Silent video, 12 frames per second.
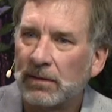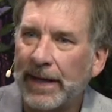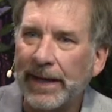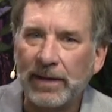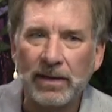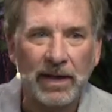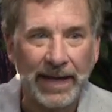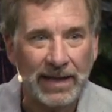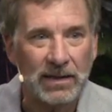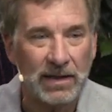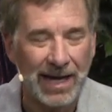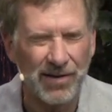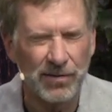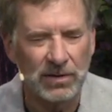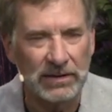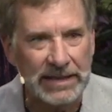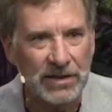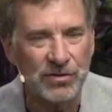and and how the
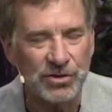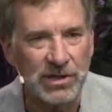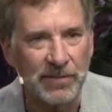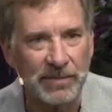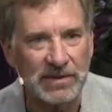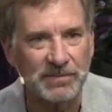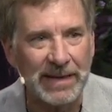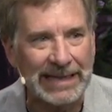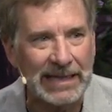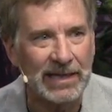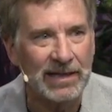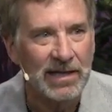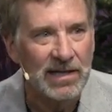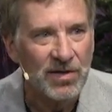leadership is making